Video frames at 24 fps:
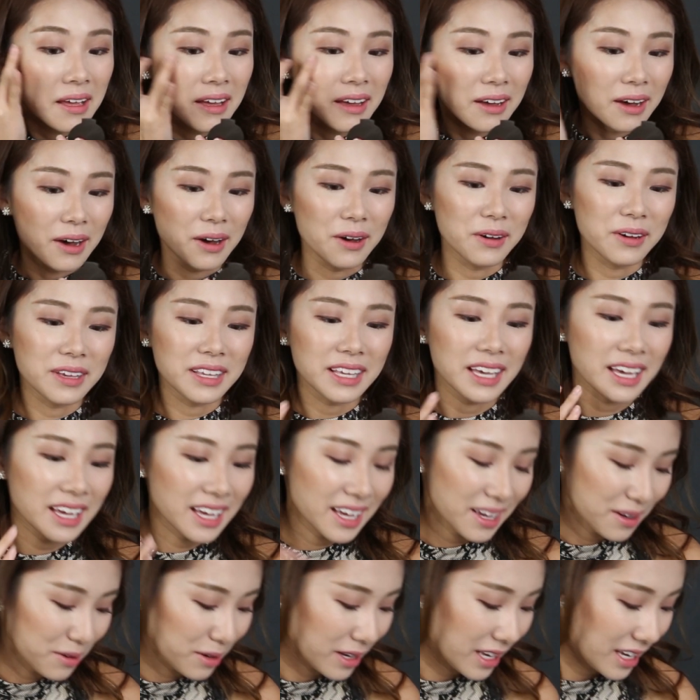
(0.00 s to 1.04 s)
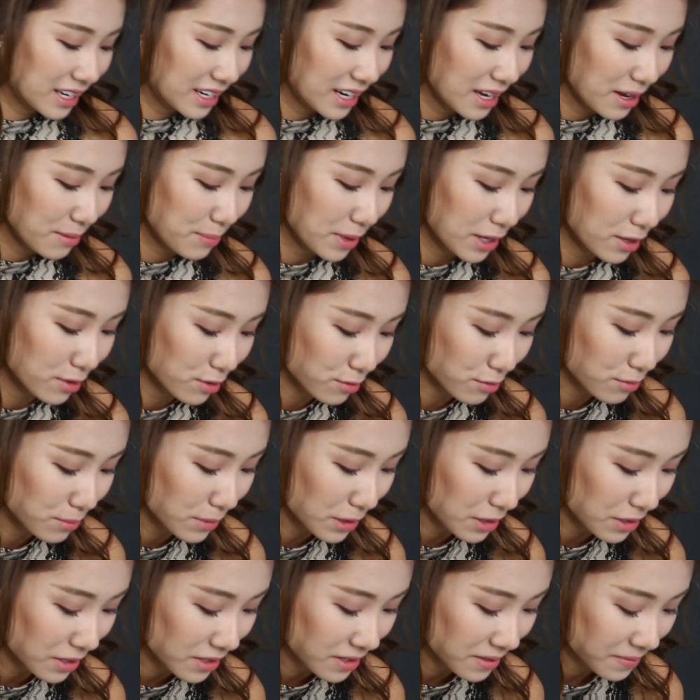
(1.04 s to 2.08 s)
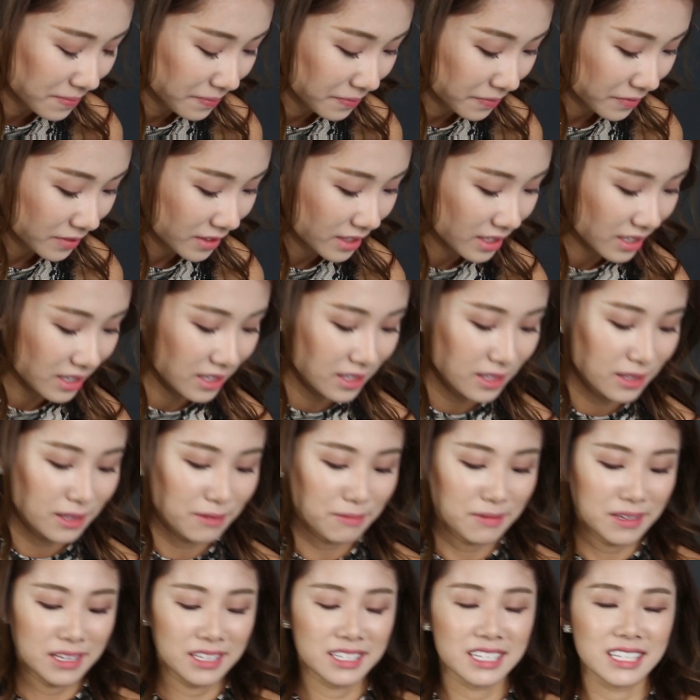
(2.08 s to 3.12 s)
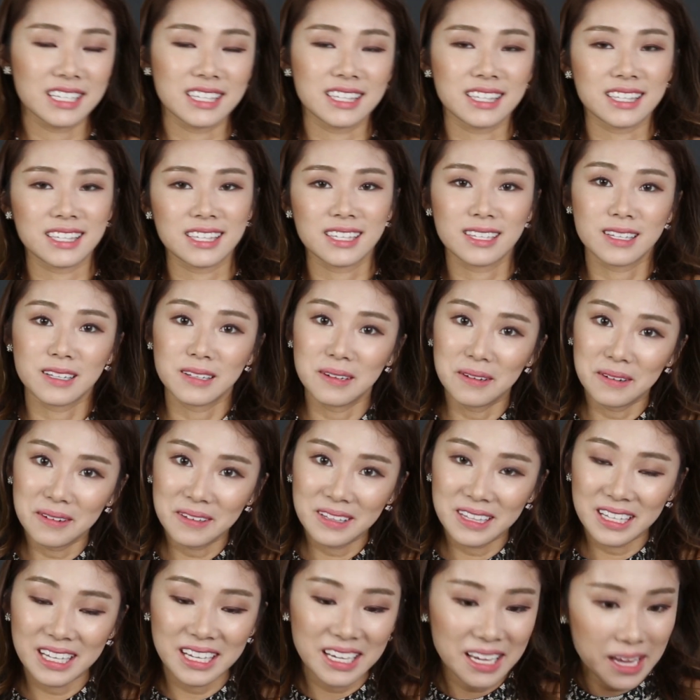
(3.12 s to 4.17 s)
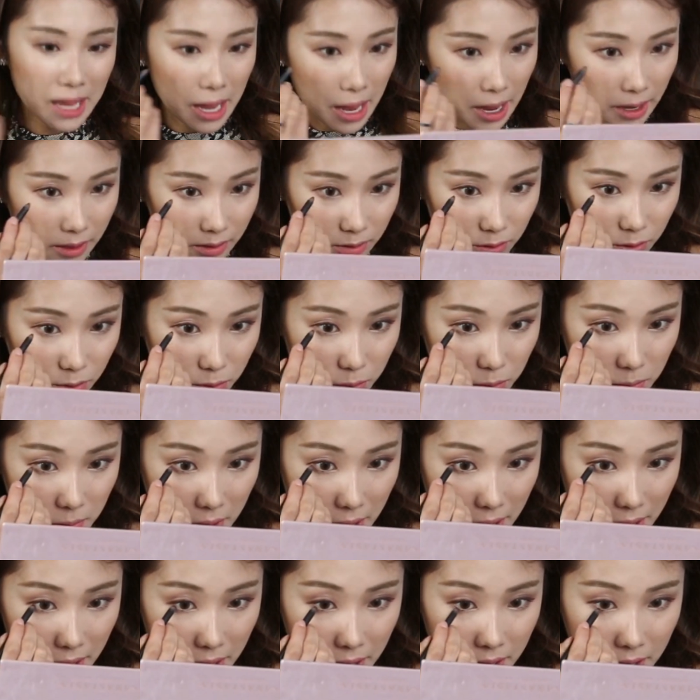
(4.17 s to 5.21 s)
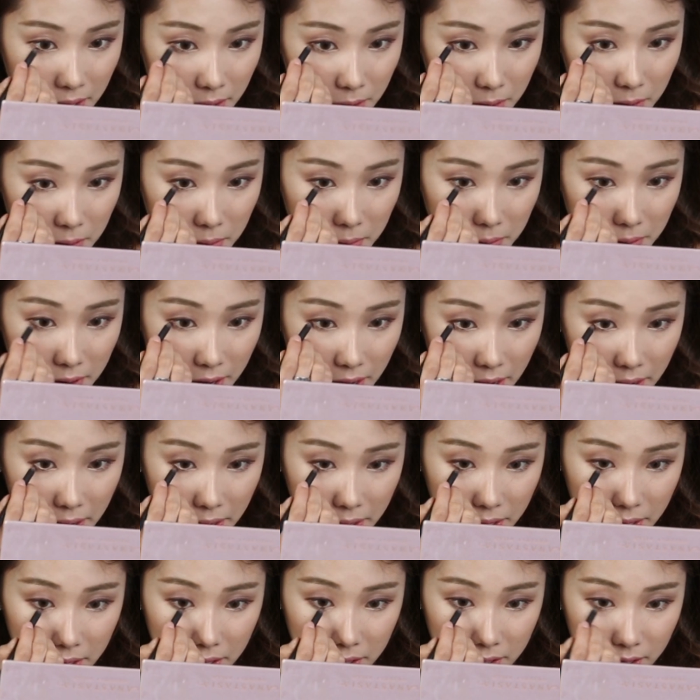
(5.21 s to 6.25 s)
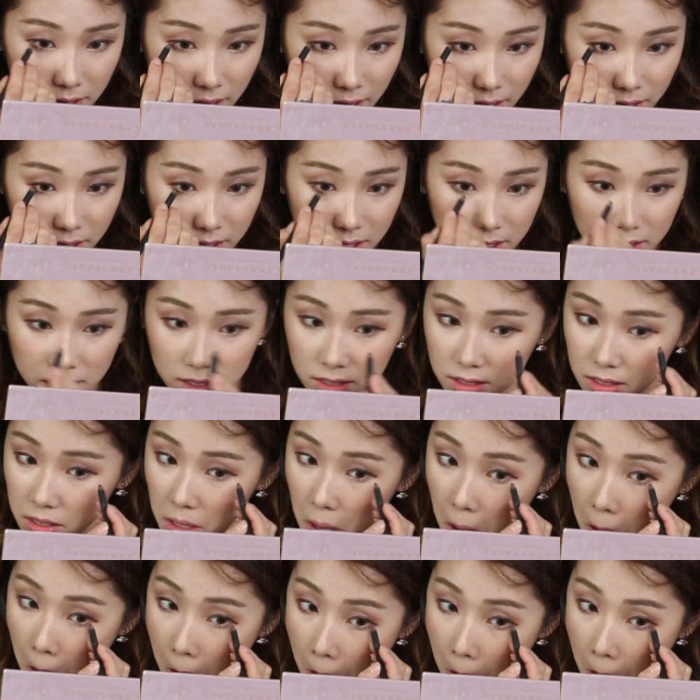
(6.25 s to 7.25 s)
seconds. Oh yeah, okay, then I better do more. Let me just slowly and do my lower eyelids.